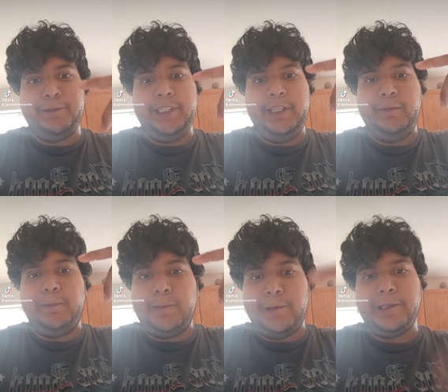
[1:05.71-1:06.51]
We need
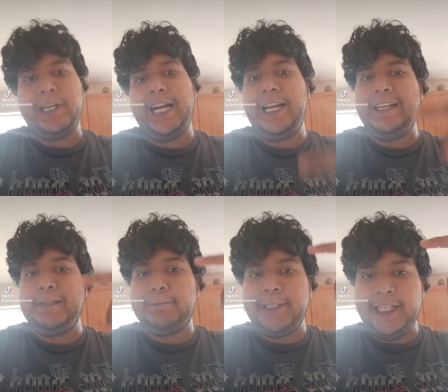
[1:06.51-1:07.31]
more
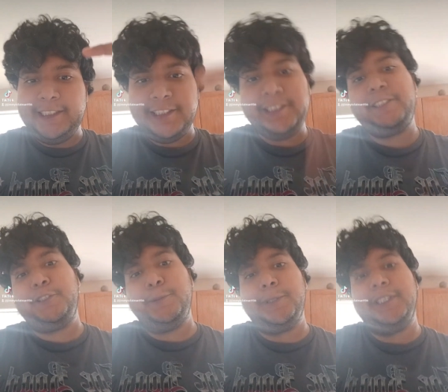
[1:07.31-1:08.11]
adaptations
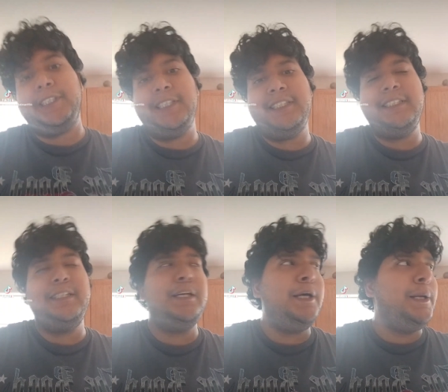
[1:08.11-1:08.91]
to it
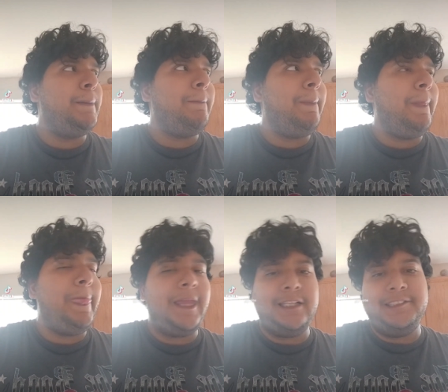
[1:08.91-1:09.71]

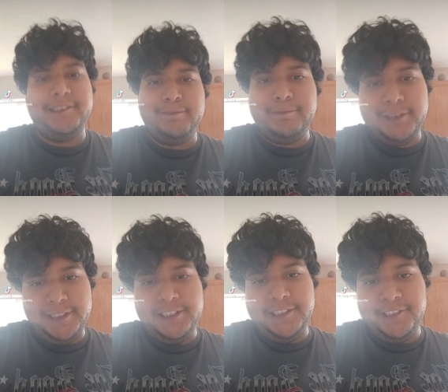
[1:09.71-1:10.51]
on
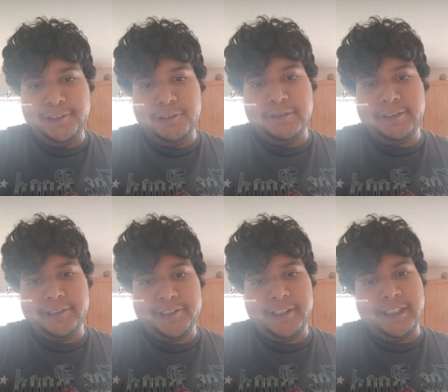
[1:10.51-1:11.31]
the DC
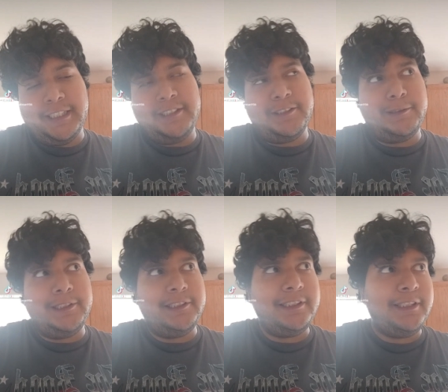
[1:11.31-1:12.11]
Universe Online, of
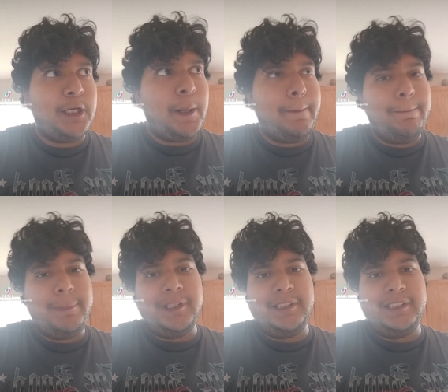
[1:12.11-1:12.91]
course.
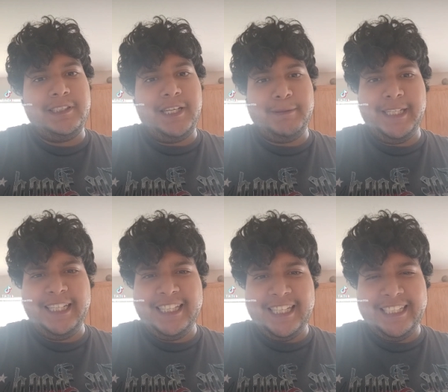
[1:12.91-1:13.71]
But I'm
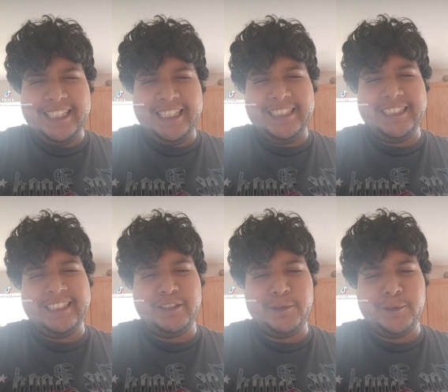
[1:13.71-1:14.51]
kind of I kind of hate
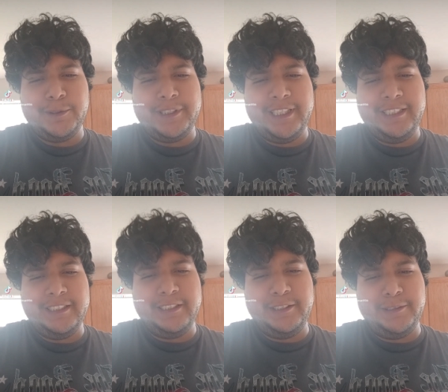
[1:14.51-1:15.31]
the whole thing
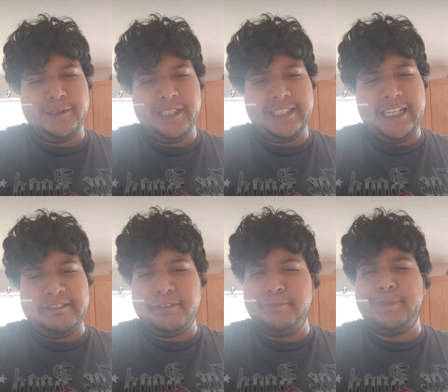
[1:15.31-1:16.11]
that you know like I
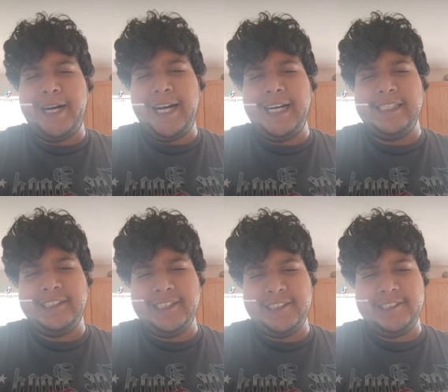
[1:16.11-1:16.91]
have to buy
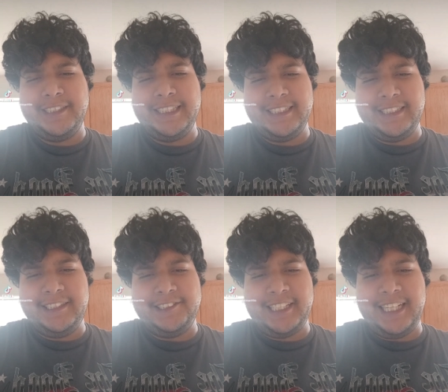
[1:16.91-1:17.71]
just to get
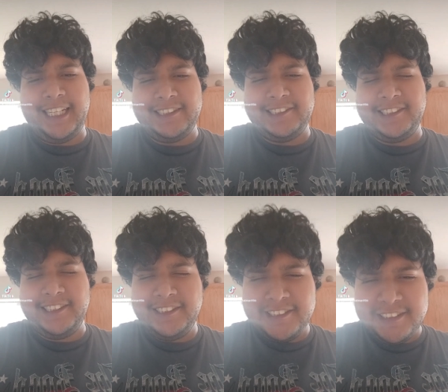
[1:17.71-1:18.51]
these
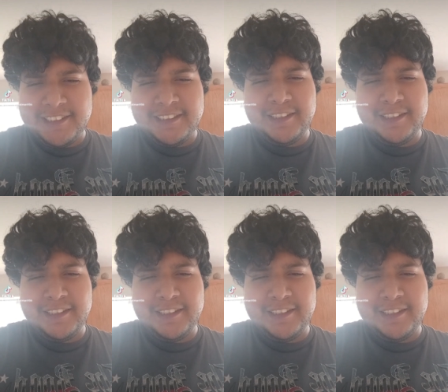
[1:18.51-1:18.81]
classes.